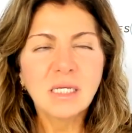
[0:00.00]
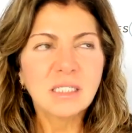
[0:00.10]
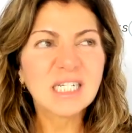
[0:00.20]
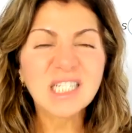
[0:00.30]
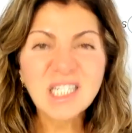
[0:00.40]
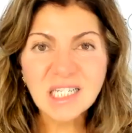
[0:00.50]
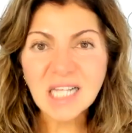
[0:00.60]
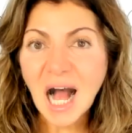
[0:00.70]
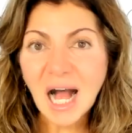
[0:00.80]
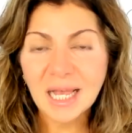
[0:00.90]

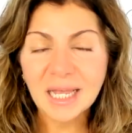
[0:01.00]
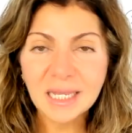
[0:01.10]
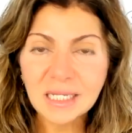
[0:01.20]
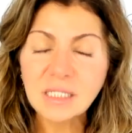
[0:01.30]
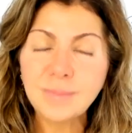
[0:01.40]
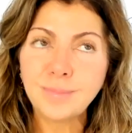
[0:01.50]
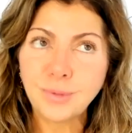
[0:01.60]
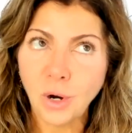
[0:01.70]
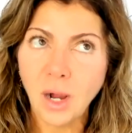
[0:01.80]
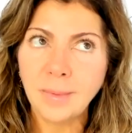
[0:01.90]
decide
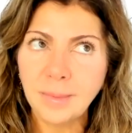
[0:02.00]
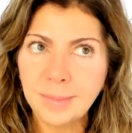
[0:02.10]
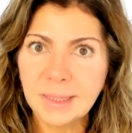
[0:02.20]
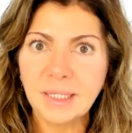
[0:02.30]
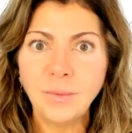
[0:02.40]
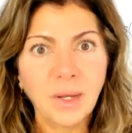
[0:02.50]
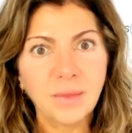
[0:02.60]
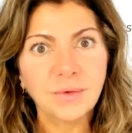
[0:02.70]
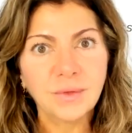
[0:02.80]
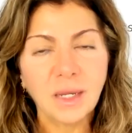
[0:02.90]
probably
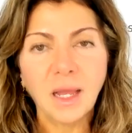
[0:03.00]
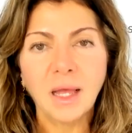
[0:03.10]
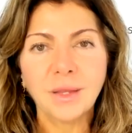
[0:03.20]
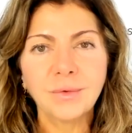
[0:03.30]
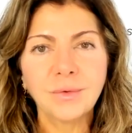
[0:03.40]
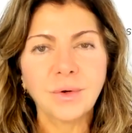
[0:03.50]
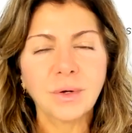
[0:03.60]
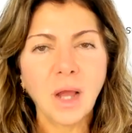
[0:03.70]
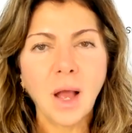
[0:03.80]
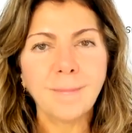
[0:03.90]
whether they hire you
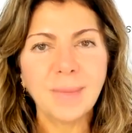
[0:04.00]
or not